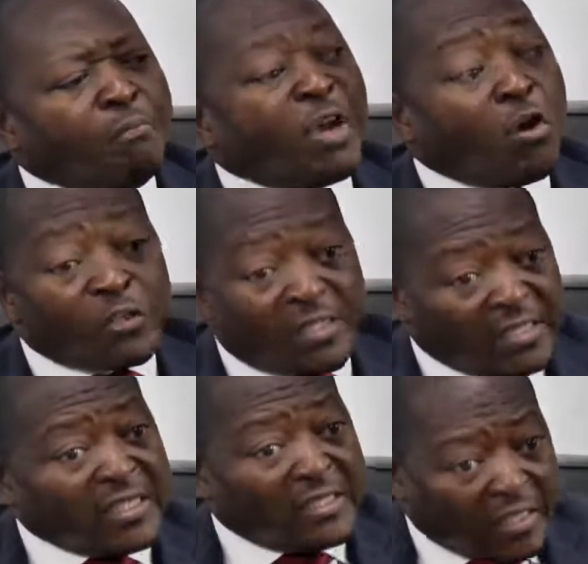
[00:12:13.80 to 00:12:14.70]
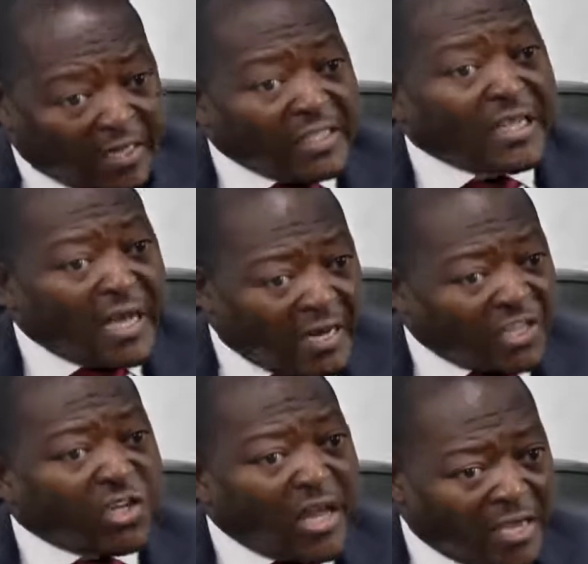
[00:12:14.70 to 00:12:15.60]
because this is a critical
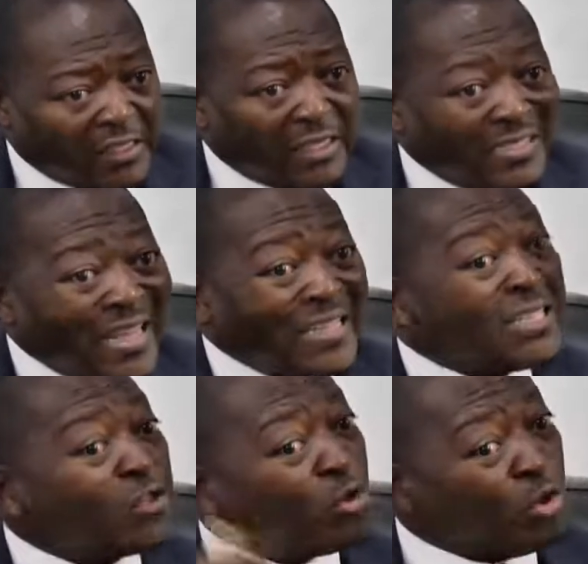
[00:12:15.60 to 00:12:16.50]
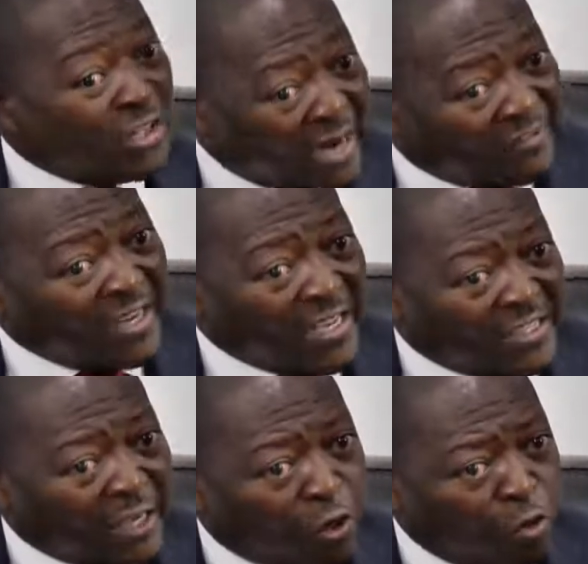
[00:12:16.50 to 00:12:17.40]
national asset that is going to drive the
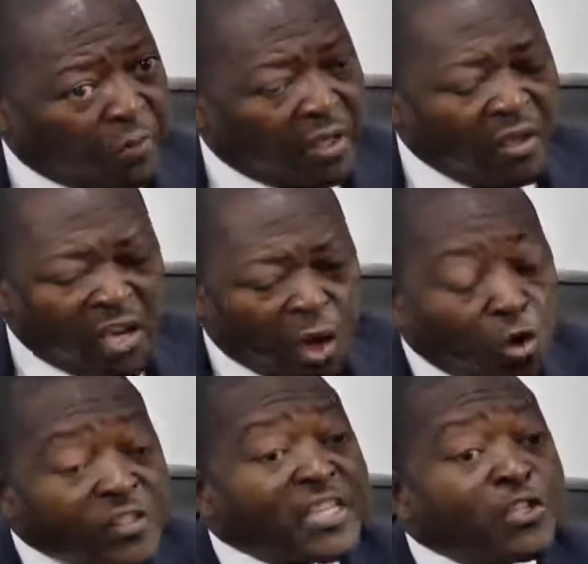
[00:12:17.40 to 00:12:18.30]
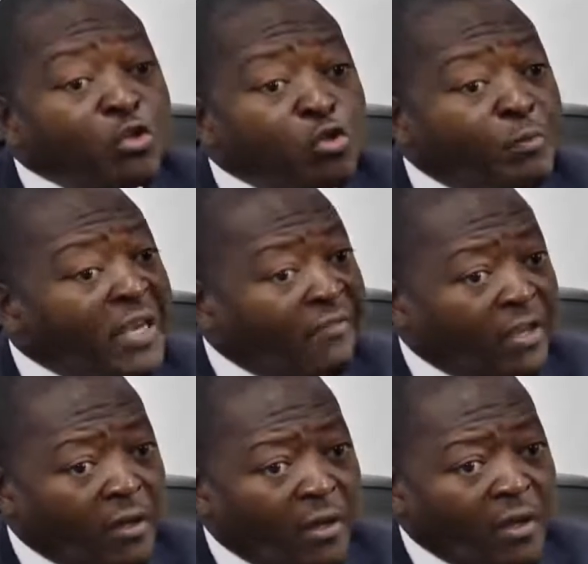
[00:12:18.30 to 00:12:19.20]
next economy, concessions should be
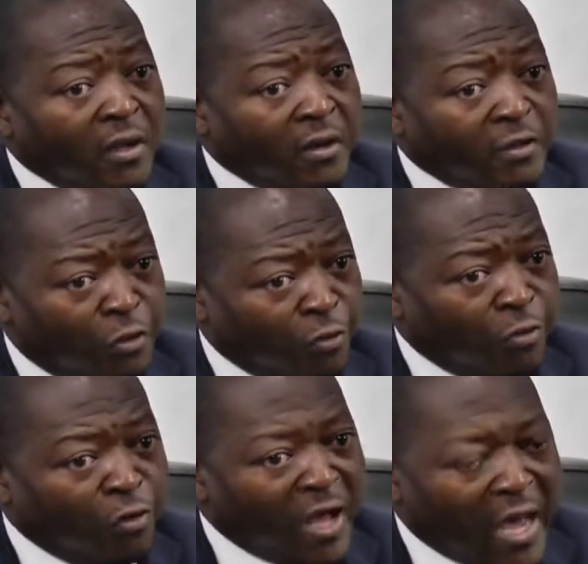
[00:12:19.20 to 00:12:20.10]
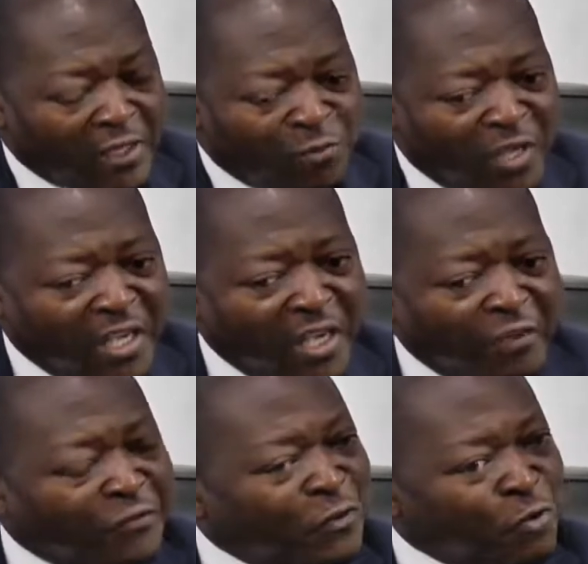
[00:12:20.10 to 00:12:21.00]
given. As we
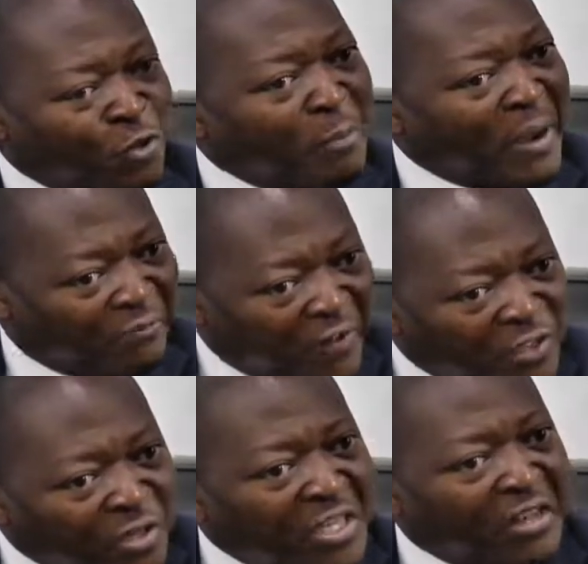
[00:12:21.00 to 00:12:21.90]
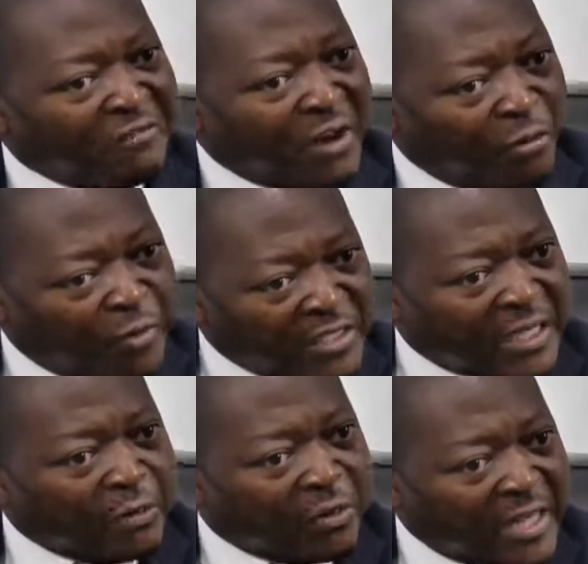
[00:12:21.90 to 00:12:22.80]
give to some manufacturing environment
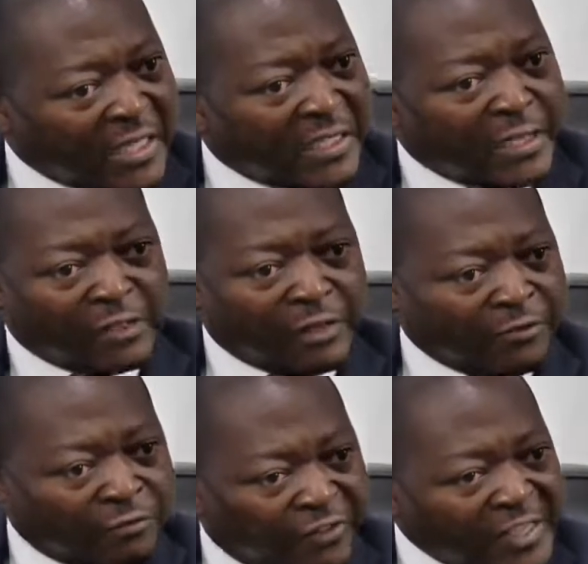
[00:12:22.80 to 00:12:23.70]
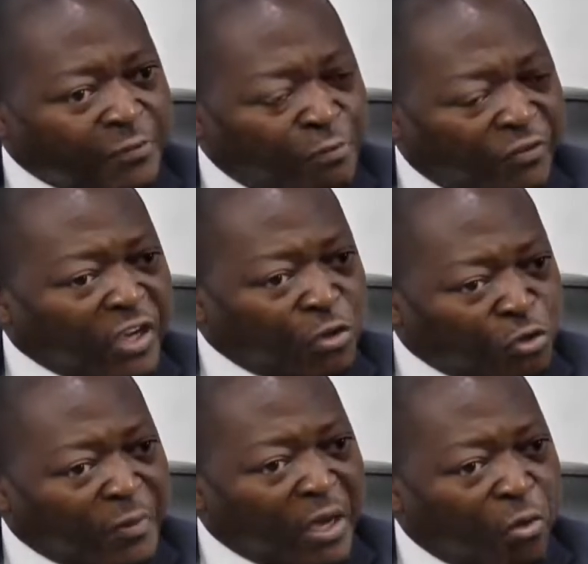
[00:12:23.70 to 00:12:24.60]
and all that as a fast-moving
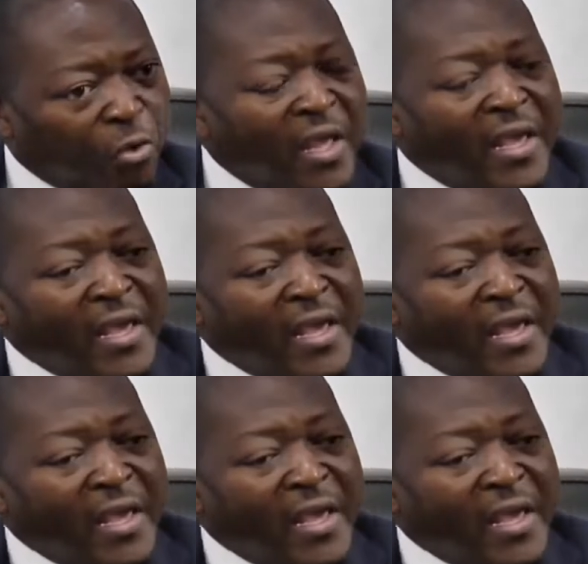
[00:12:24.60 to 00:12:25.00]
consumer good,